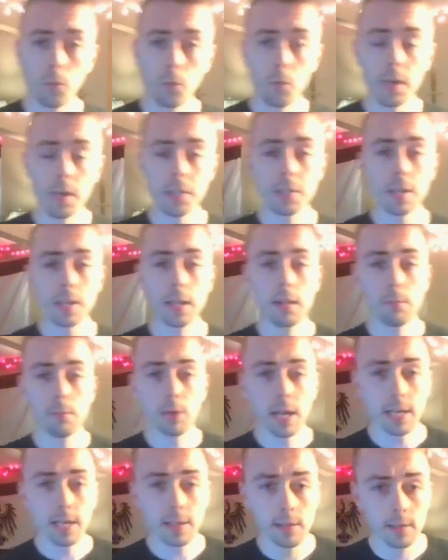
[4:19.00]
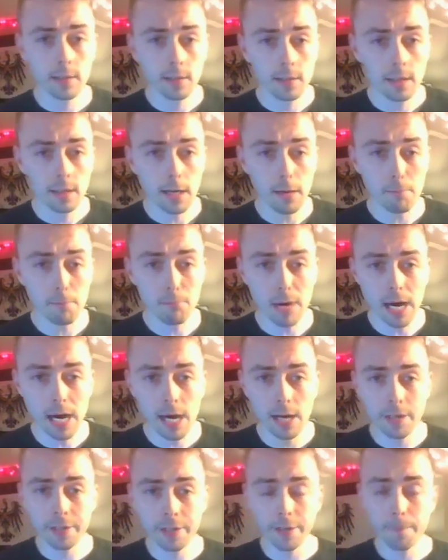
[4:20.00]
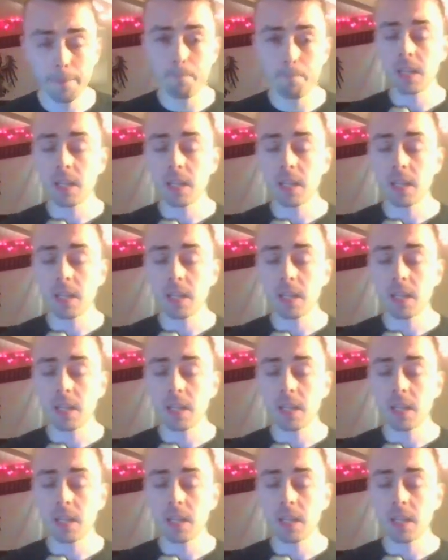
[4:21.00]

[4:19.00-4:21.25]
we celebrate a bond